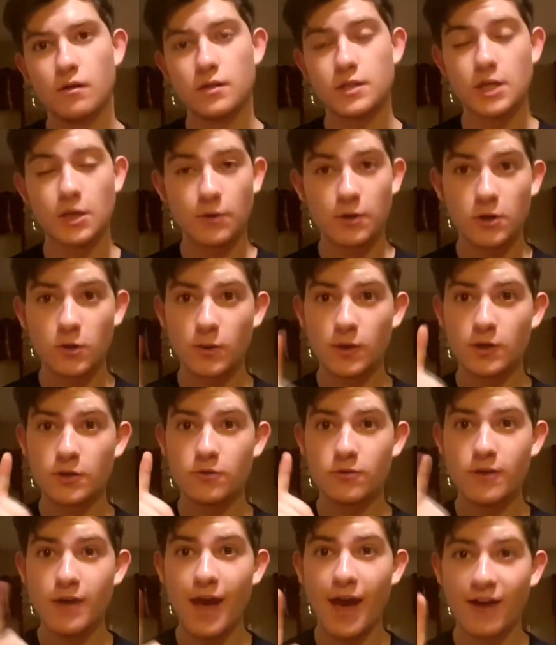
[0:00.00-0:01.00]
So now what you're gonna want
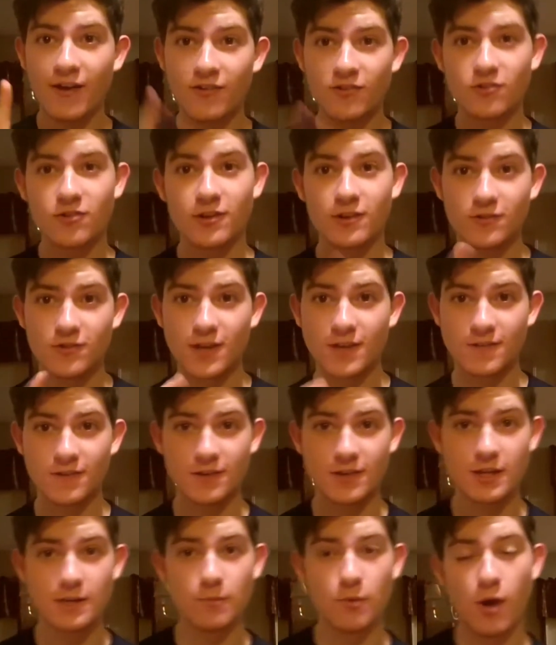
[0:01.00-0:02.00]
to do next is take the
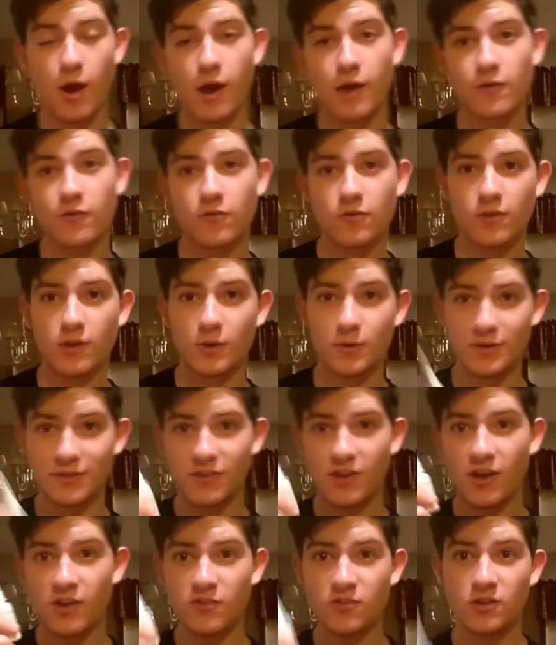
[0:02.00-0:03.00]
Debrox. And with
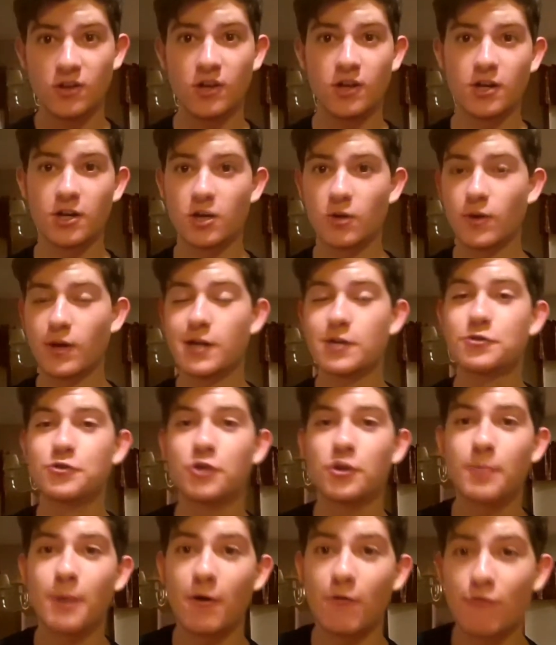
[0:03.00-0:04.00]
this, you're gonna want to
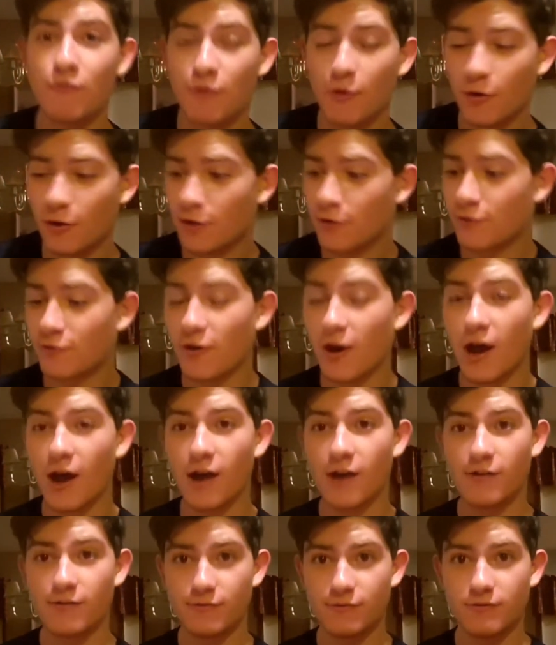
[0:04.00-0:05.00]
drill about 4 to
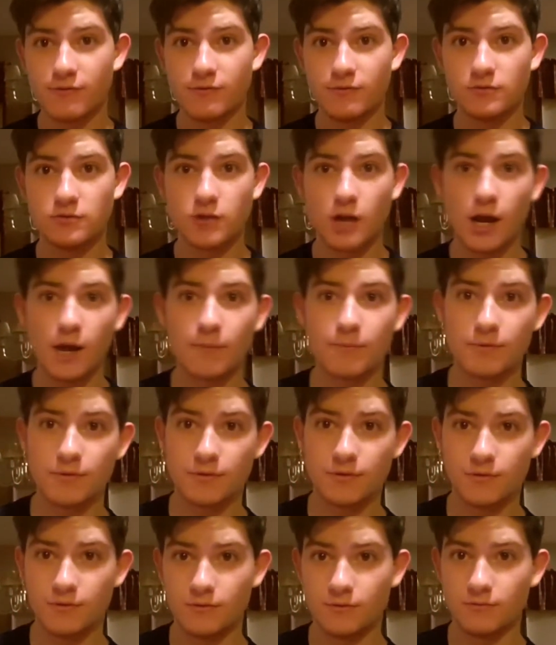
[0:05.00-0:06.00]
5
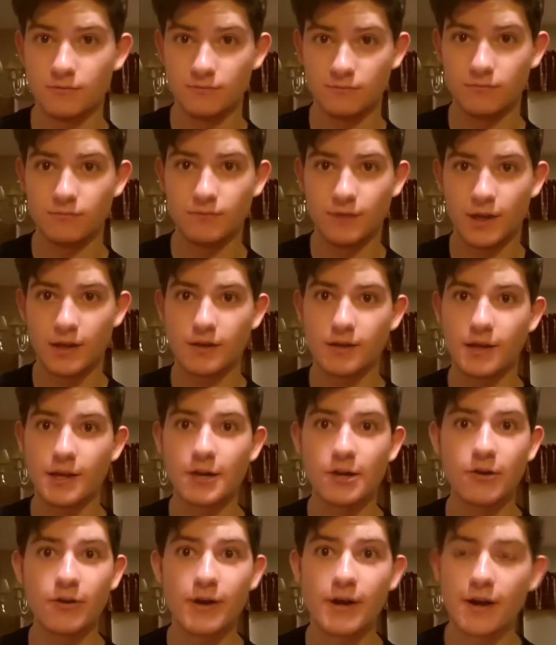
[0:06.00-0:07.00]
drops like in
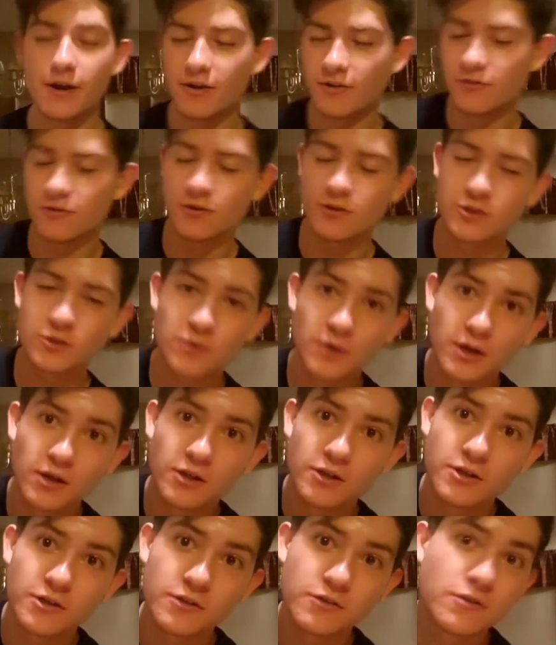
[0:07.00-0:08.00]
your ear. So just
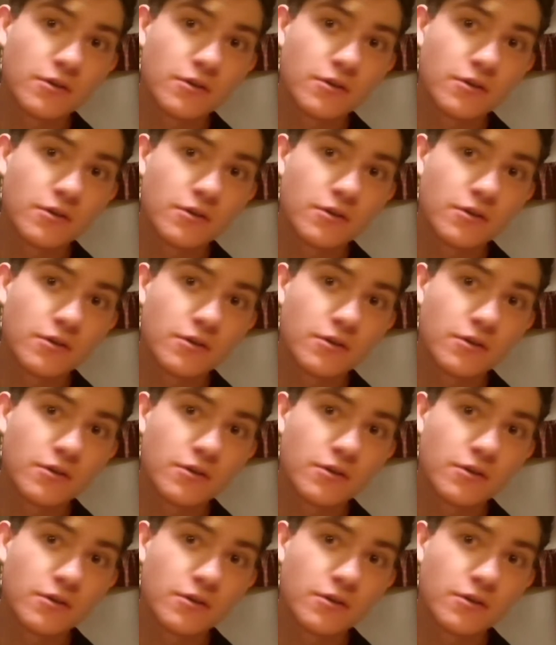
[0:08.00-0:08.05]
quickly